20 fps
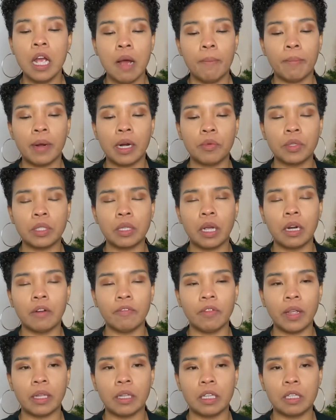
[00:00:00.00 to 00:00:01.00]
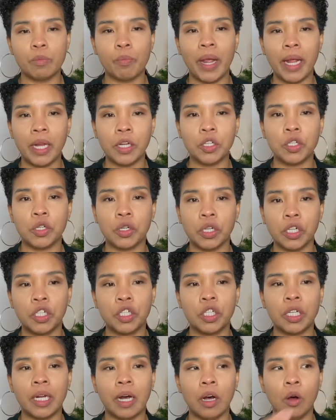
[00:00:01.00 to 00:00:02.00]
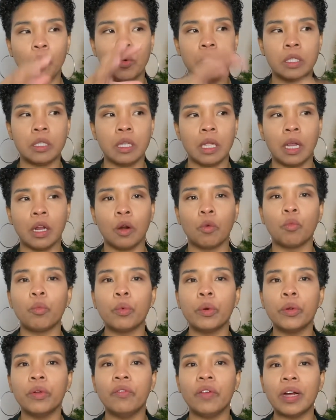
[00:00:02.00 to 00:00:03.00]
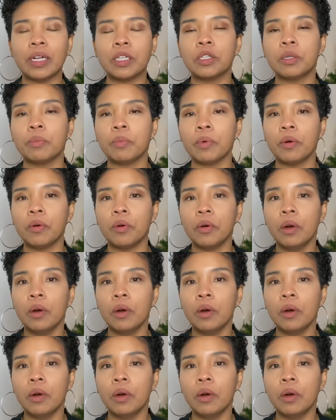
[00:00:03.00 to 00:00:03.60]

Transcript: But it was kind of like this pastry shell with like a root vegetable